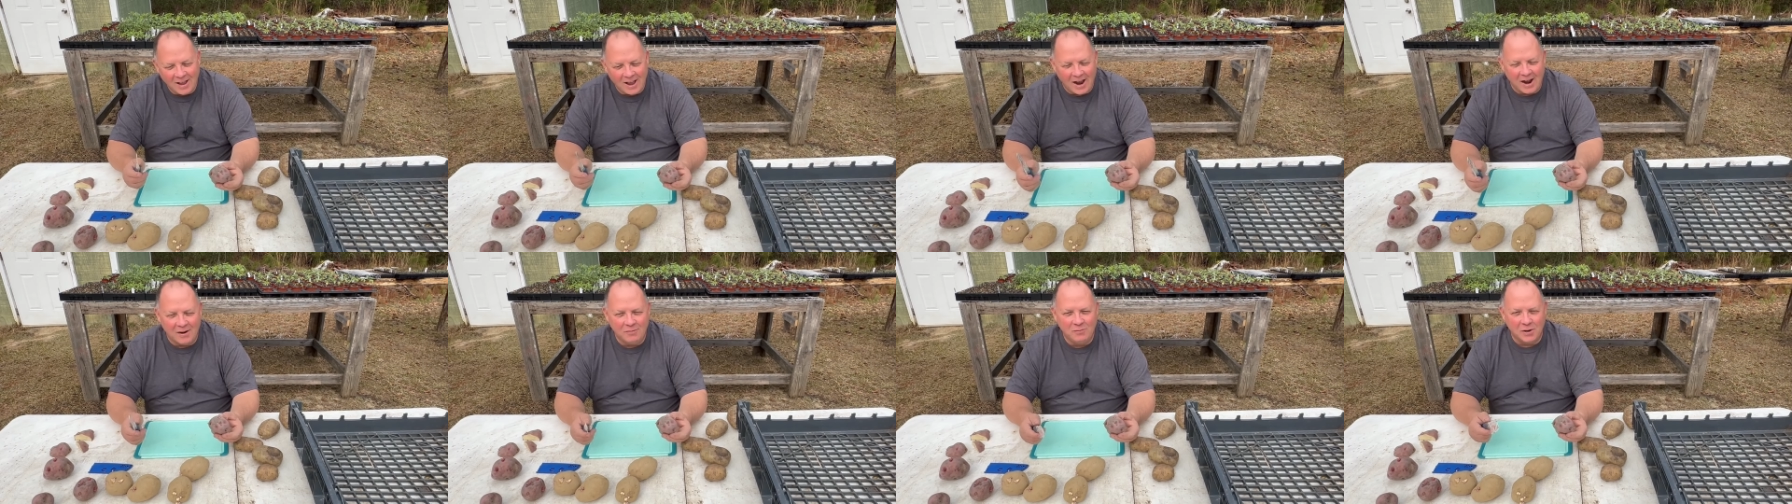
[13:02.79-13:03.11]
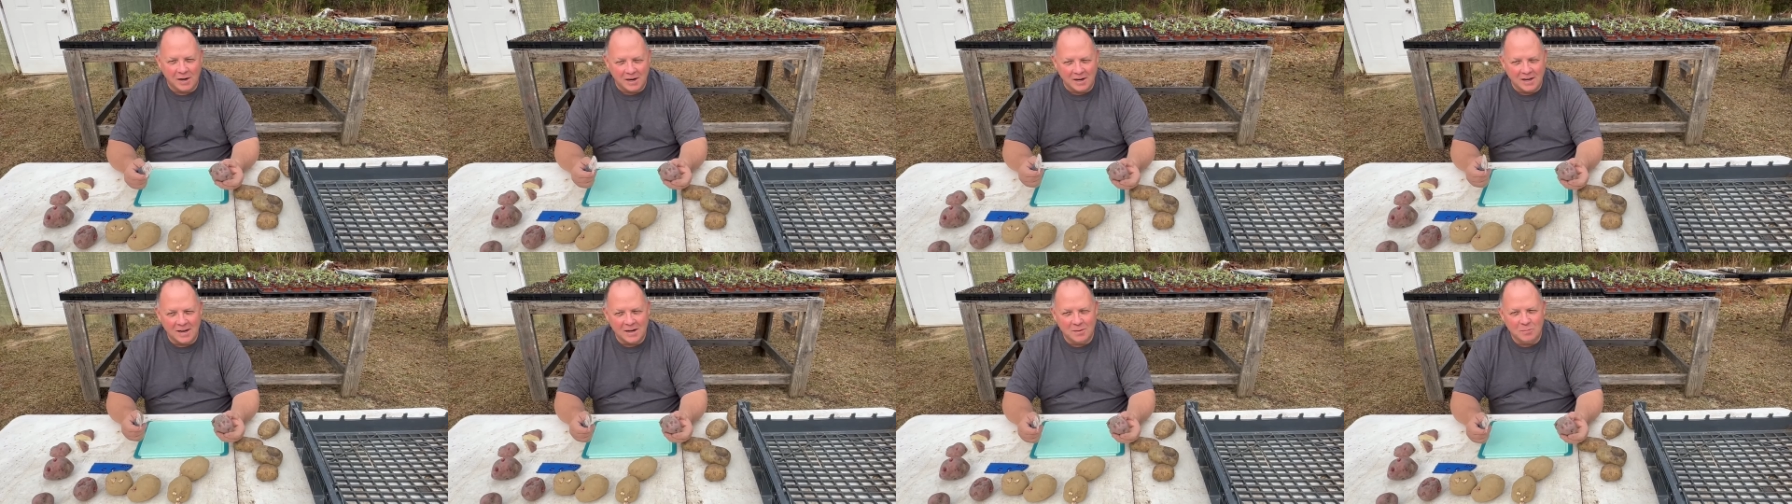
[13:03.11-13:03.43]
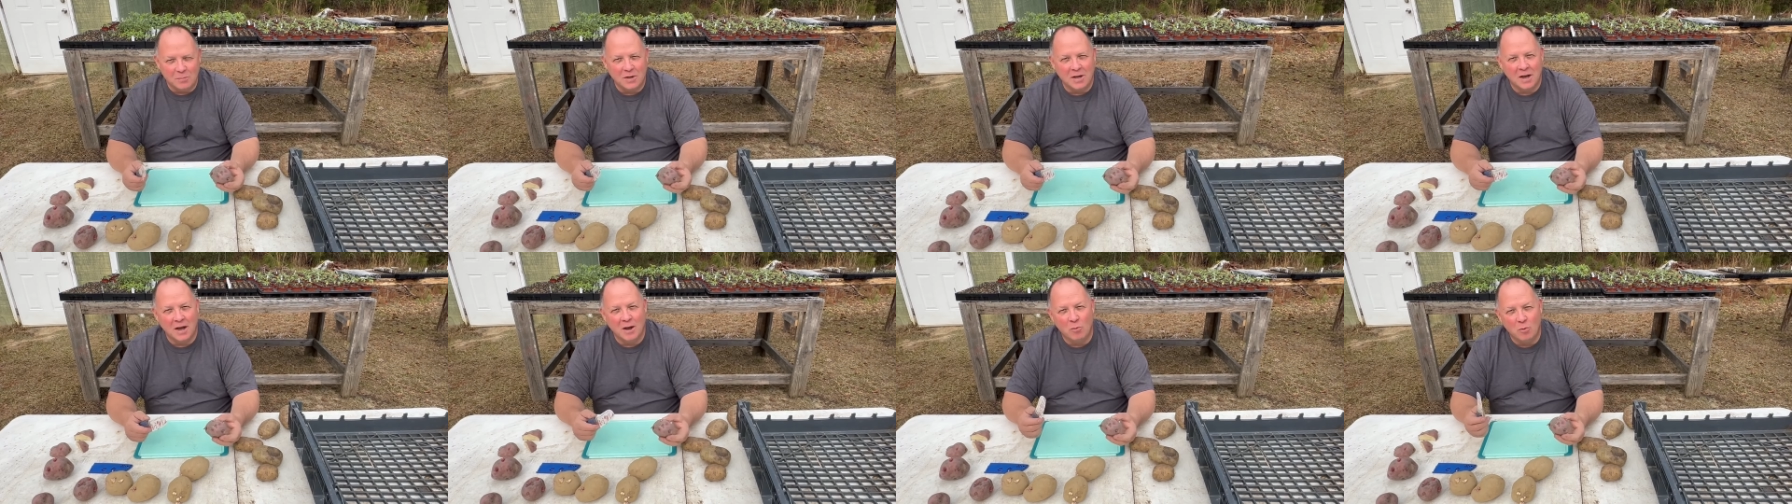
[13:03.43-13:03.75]
After I get
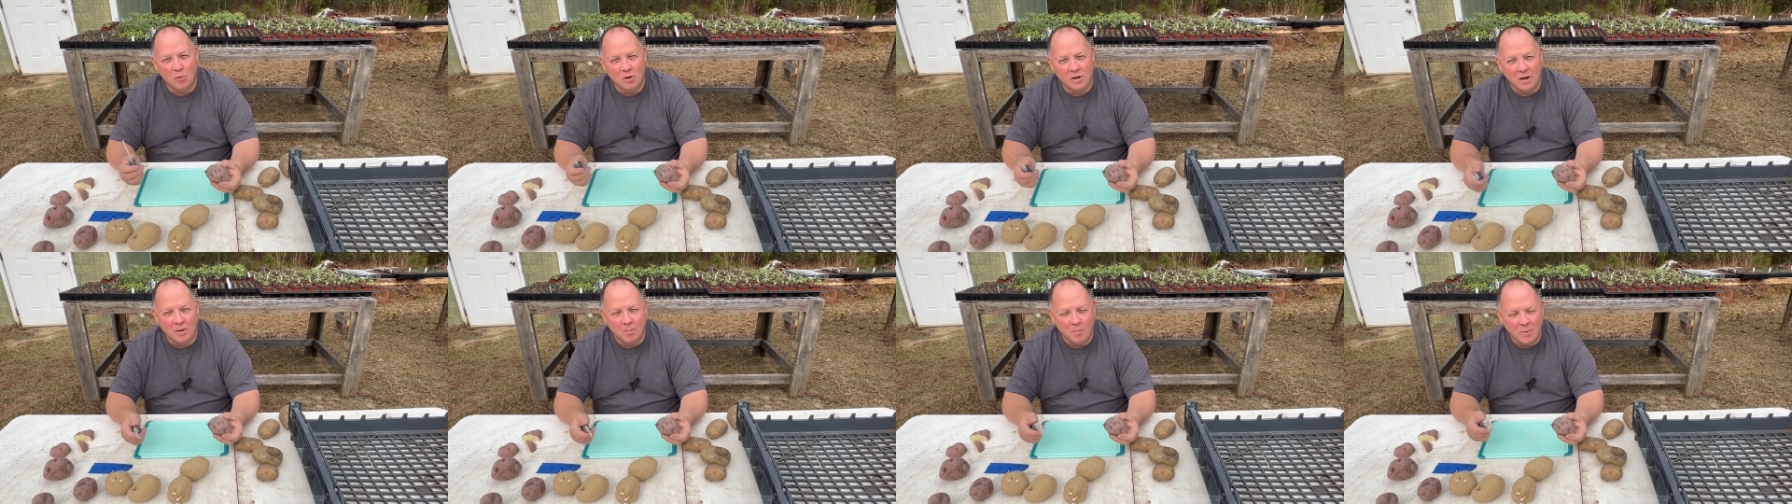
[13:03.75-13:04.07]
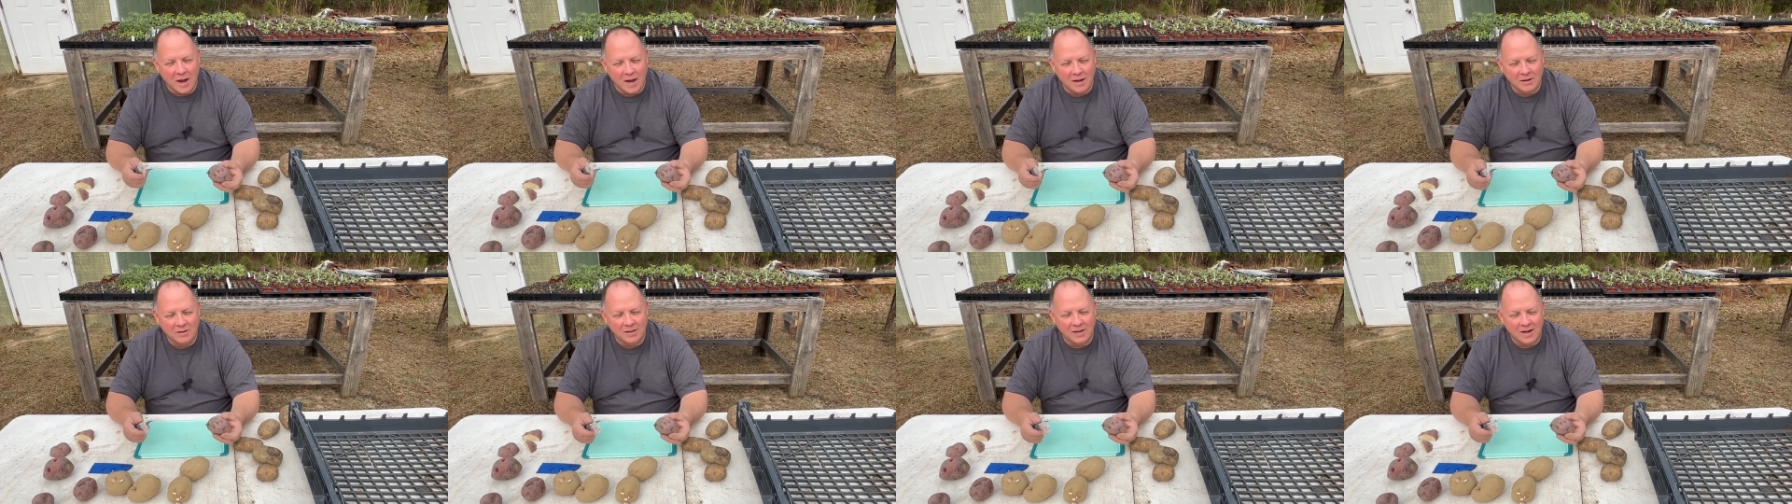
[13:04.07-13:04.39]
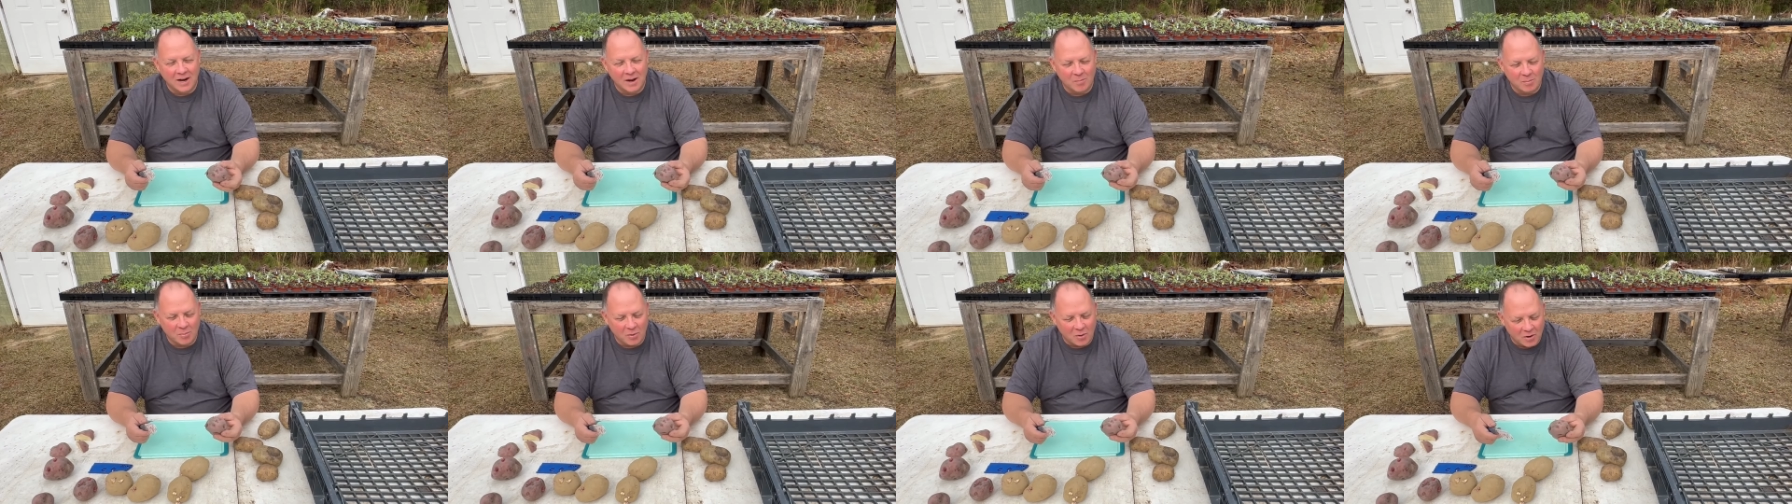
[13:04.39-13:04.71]
them cut, we'll come back to
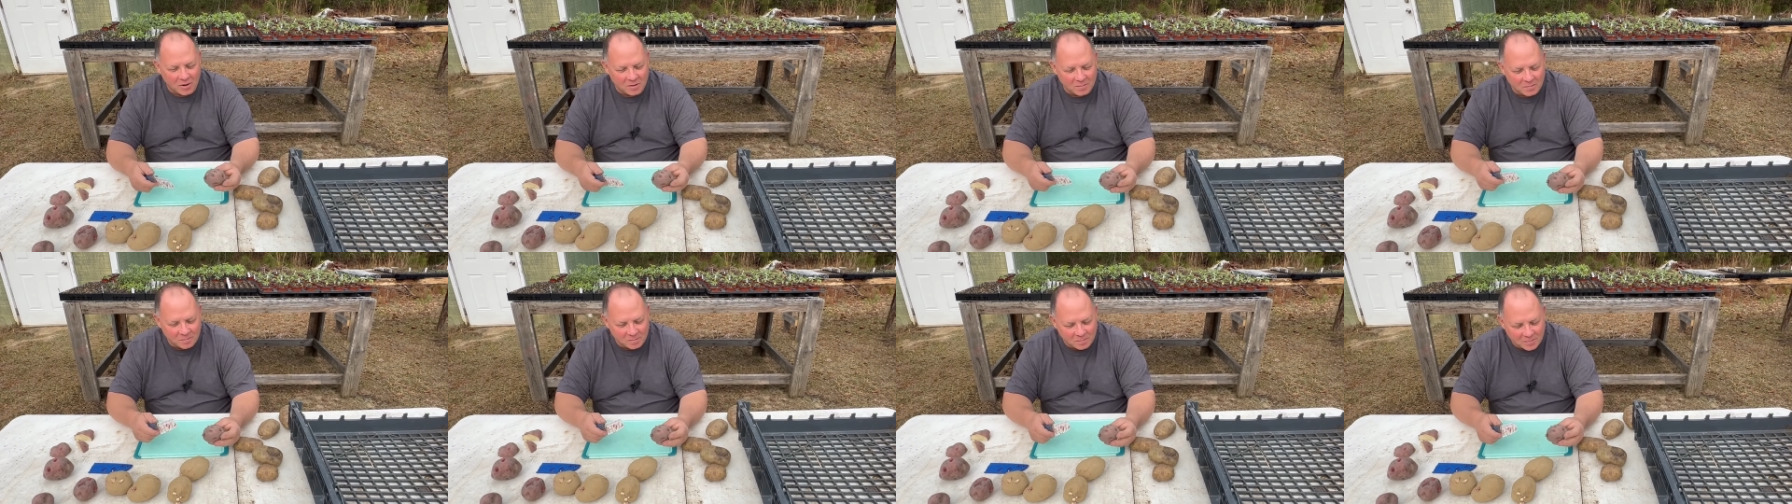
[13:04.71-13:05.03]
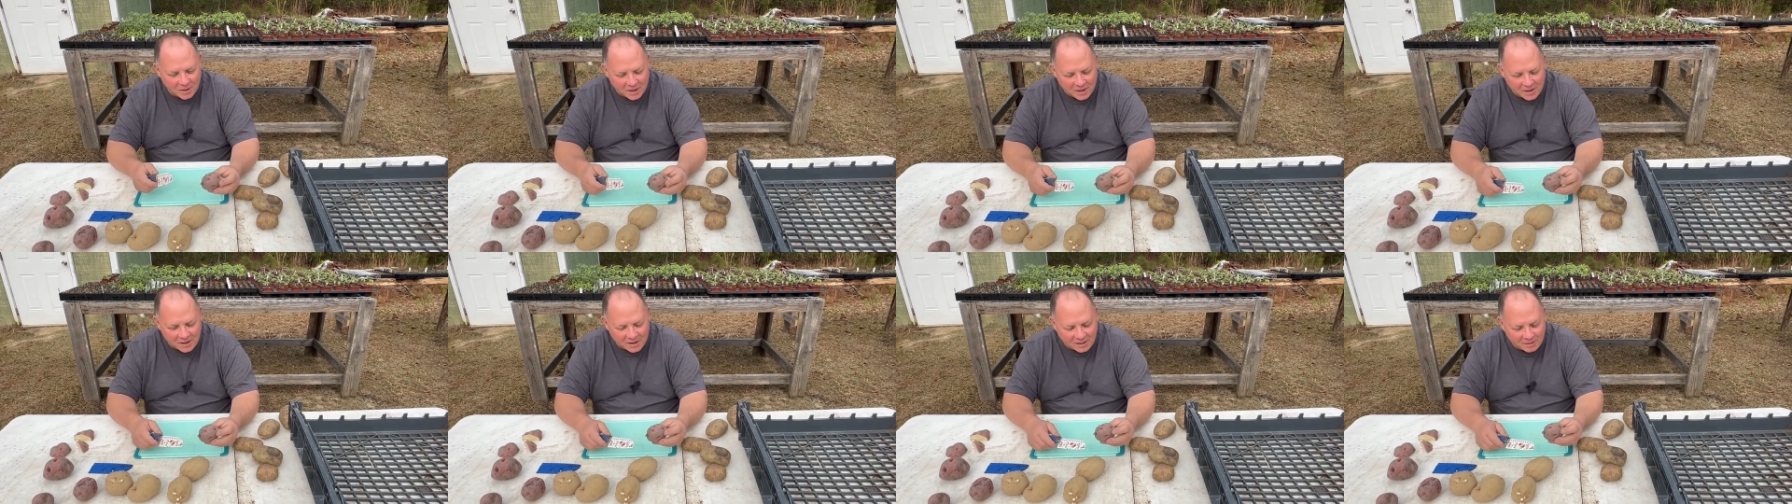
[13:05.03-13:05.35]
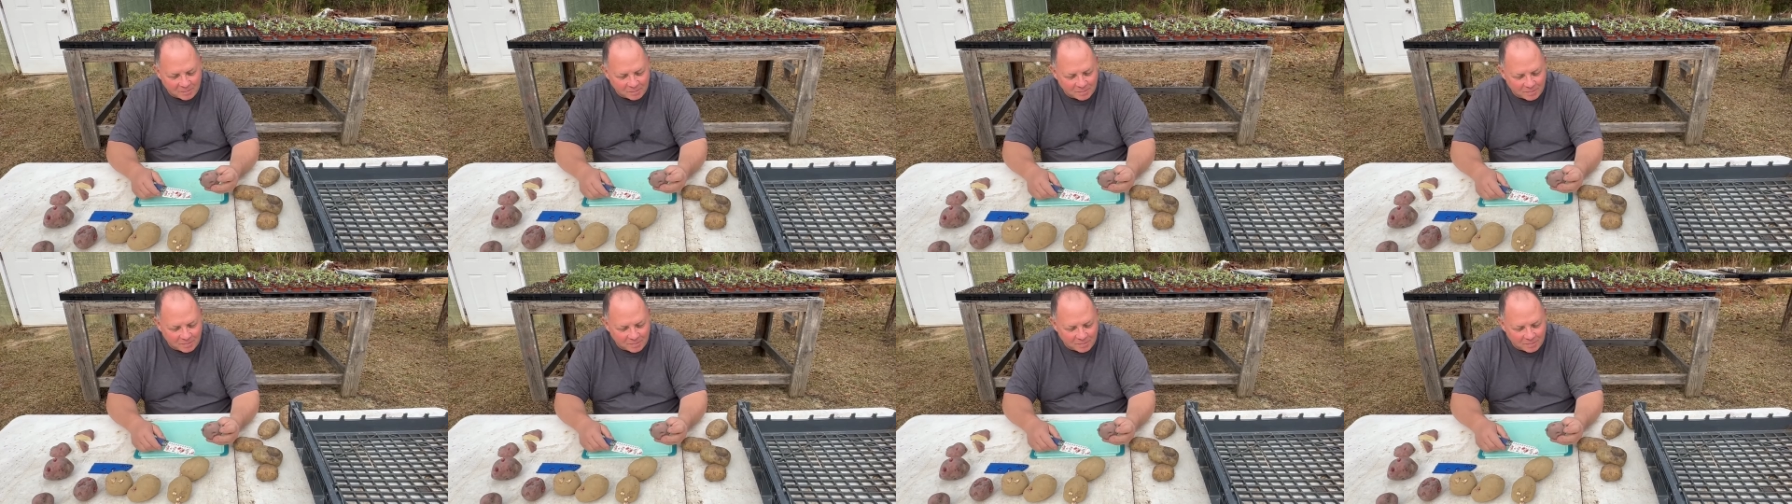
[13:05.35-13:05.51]
that part. But